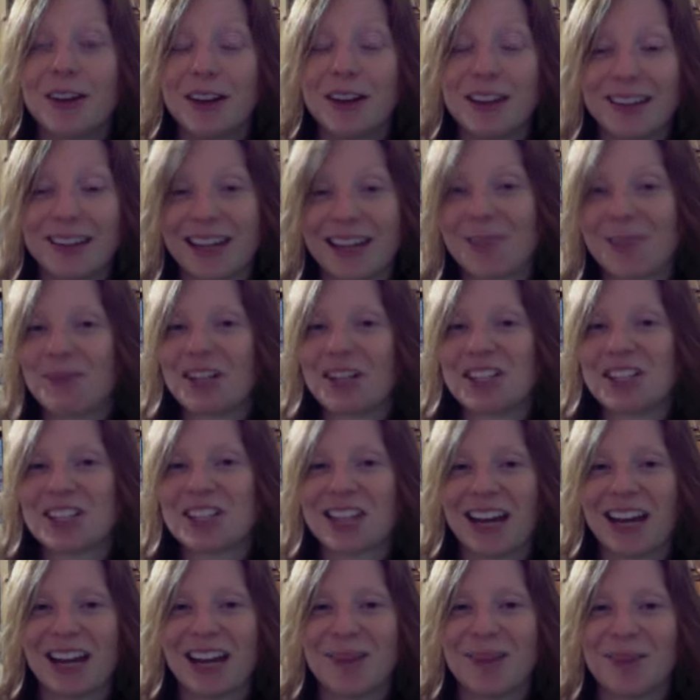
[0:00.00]
that much
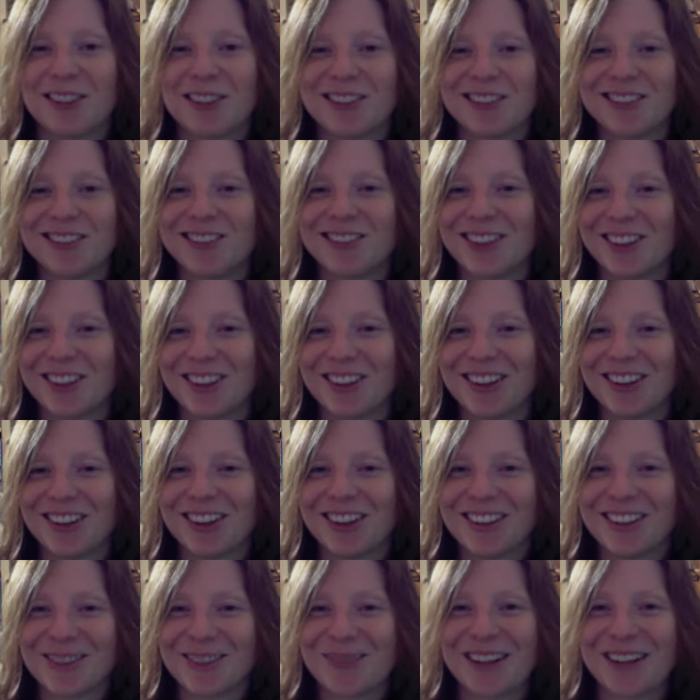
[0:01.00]
time, and, you know, you can
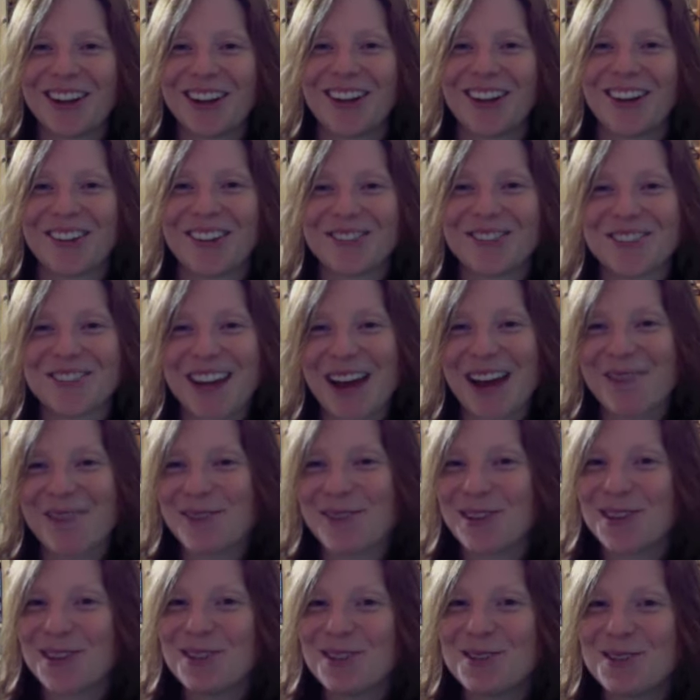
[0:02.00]
spend a lot of time
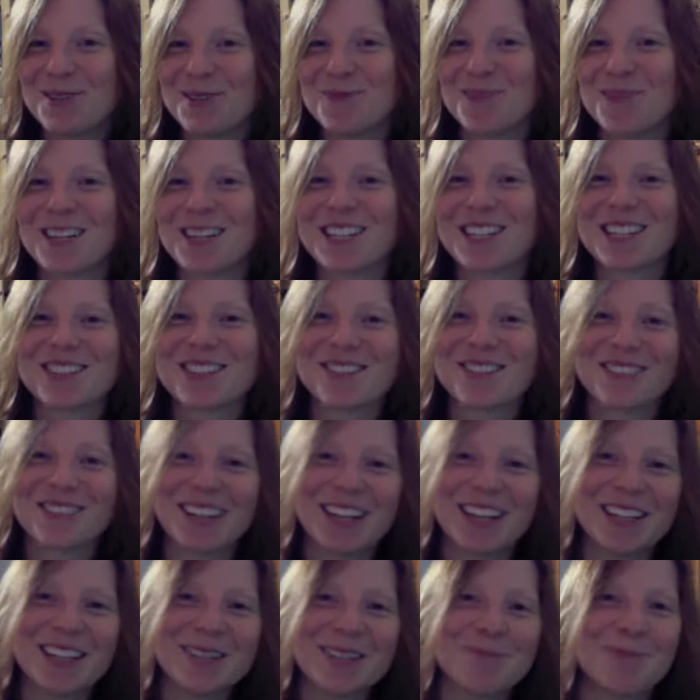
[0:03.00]
on YouTube, which is
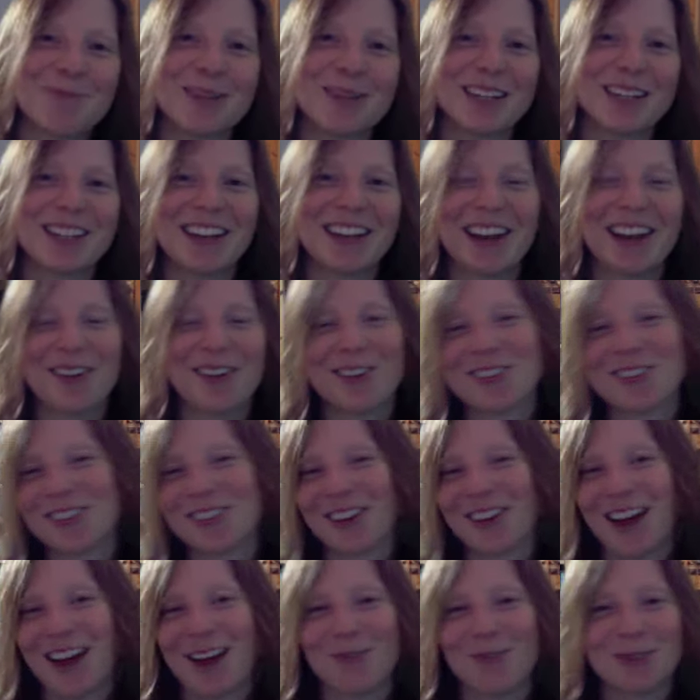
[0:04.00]
great, but I also
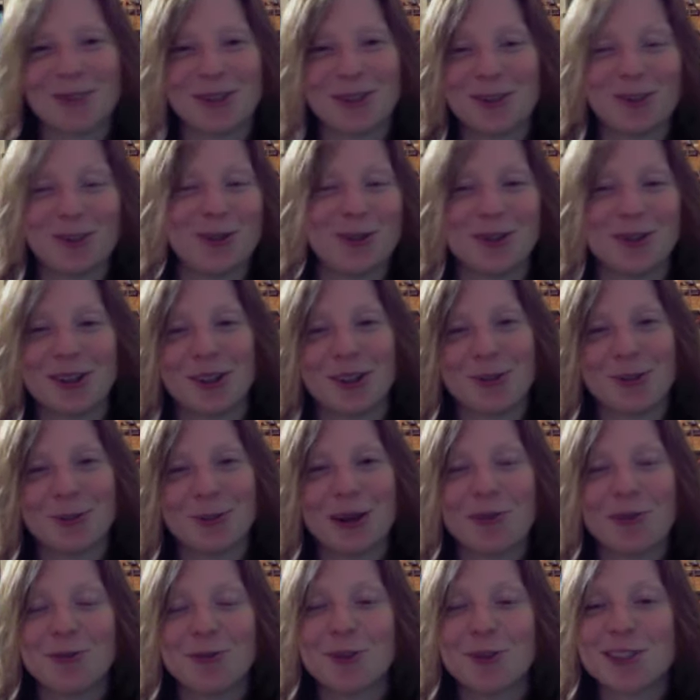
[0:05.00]
have to do, you know, my
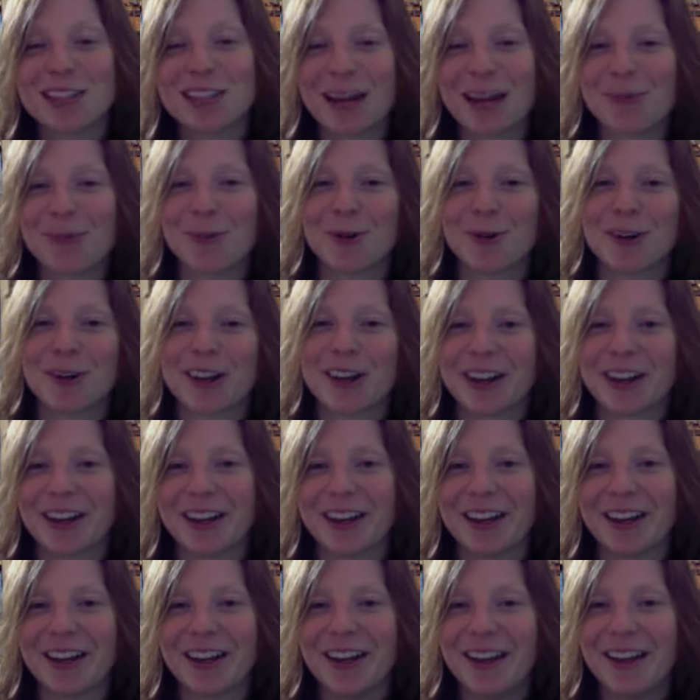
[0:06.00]
full-time work,
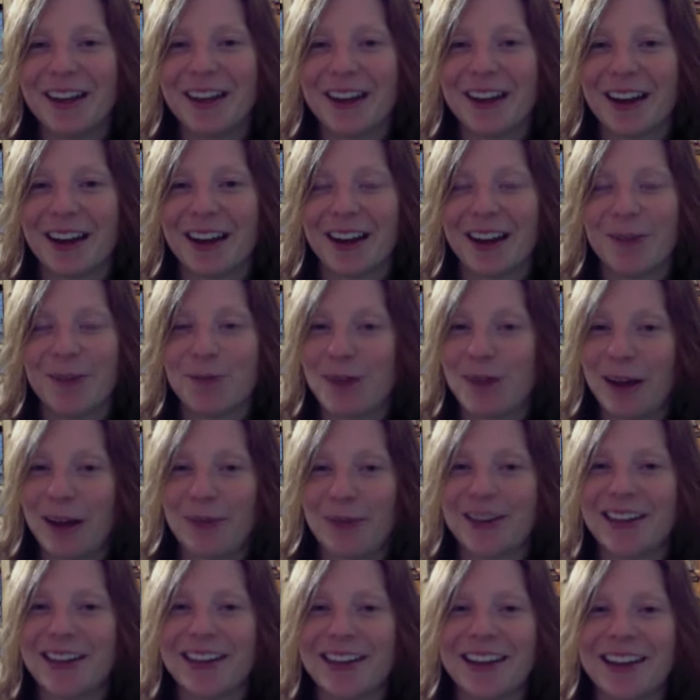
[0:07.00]
I have
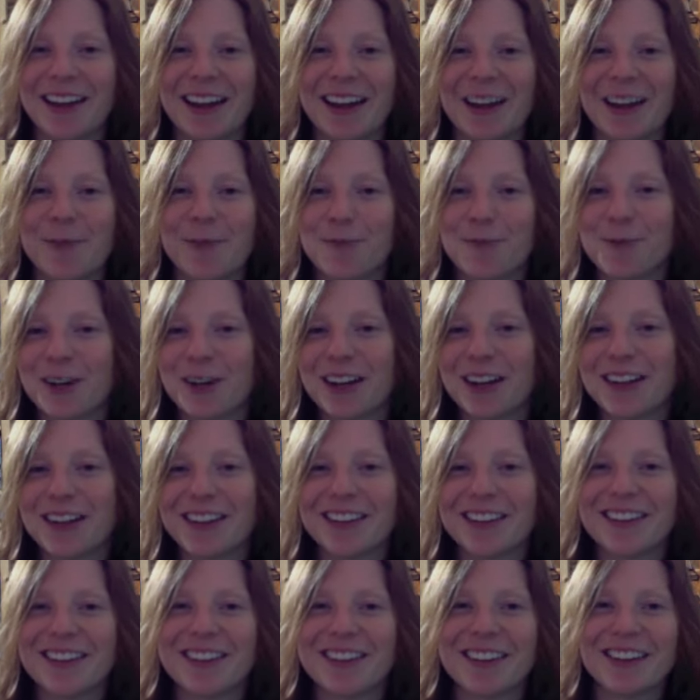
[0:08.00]
family, I have
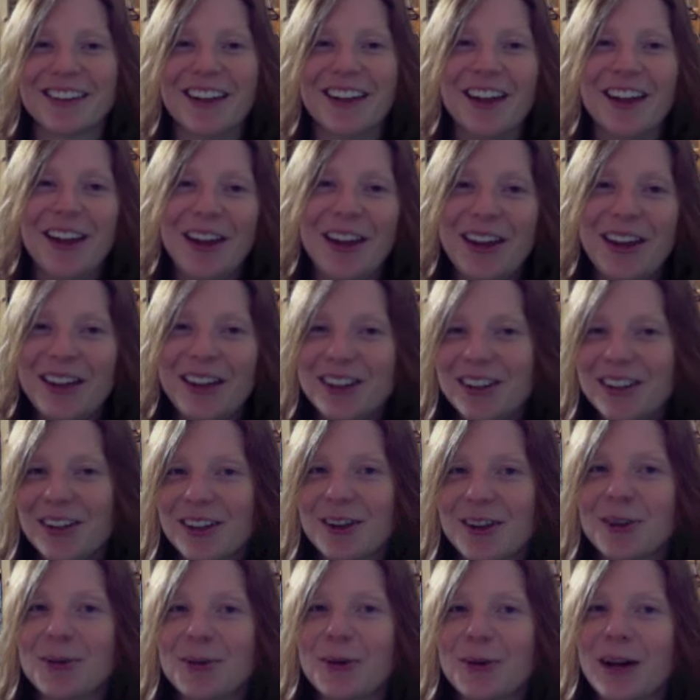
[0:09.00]
friends, and, you
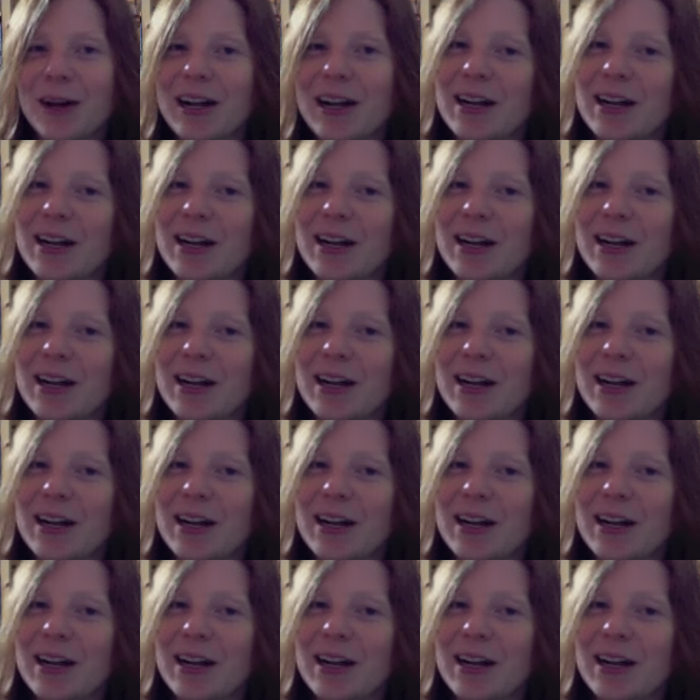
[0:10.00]
know,